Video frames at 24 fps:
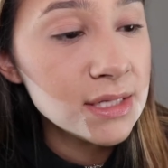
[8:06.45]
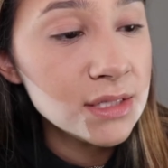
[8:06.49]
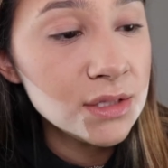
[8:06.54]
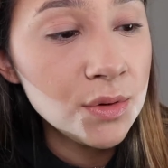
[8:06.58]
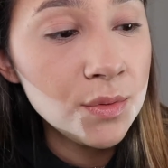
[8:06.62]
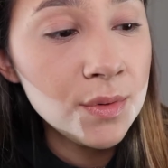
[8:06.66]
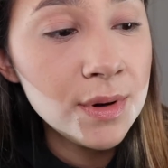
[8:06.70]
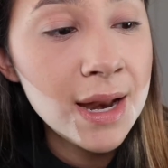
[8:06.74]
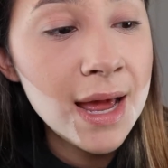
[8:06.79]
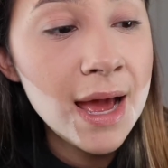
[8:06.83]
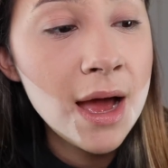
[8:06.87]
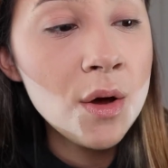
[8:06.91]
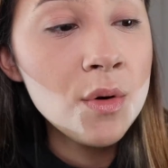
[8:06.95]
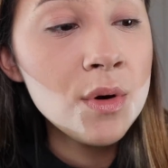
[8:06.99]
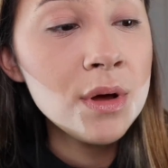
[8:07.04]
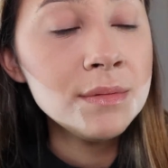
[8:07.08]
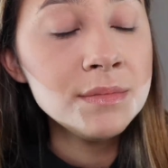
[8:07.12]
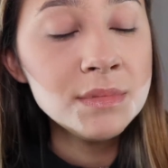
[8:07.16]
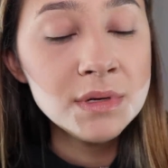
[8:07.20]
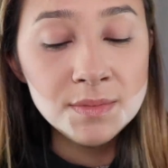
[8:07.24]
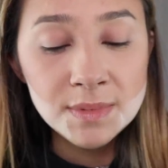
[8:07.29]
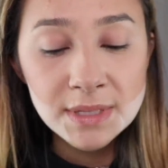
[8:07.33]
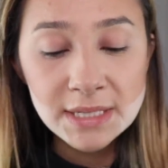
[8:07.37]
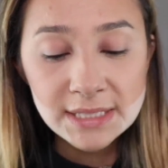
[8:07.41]
so now
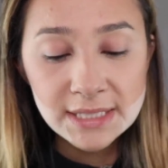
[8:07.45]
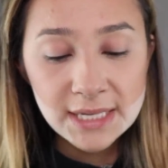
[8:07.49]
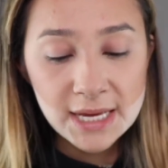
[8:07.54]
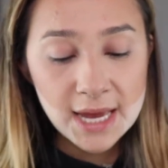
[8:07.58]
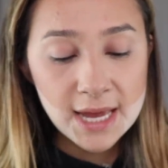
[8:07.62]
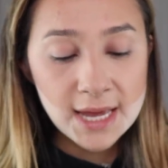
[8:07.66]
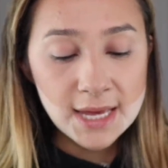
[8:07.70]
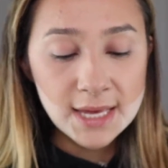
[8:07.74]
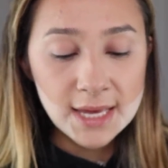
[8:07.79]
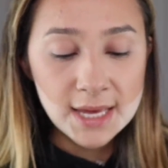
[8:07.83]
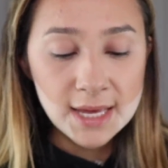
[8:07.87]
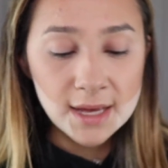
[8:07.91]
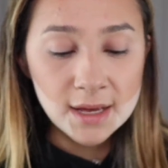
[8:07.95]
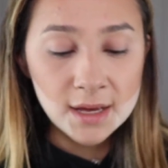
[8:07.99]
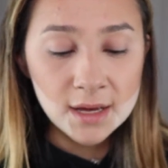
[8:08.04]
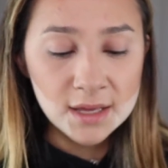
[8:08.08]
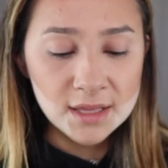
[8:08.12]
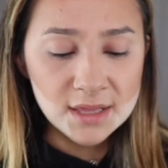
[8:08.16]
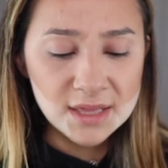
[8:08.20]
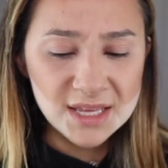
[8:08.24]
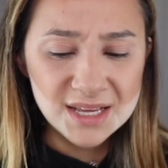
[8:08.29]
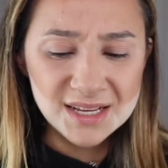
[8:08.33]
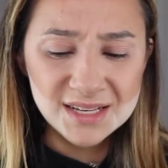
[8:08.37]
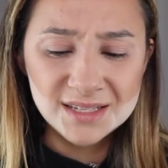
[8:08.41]
I'm gonna be
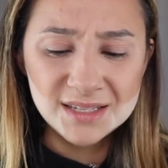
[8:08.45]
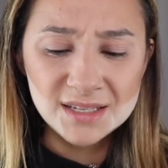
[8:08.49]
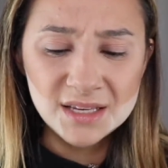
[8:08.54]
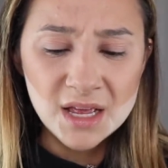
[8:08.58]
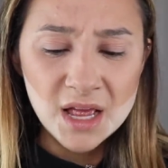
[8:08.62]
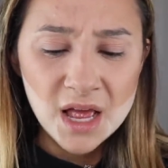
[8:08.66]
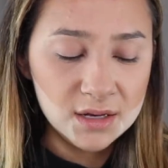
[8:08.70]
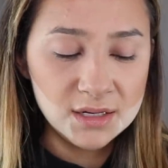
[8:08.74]
taking this,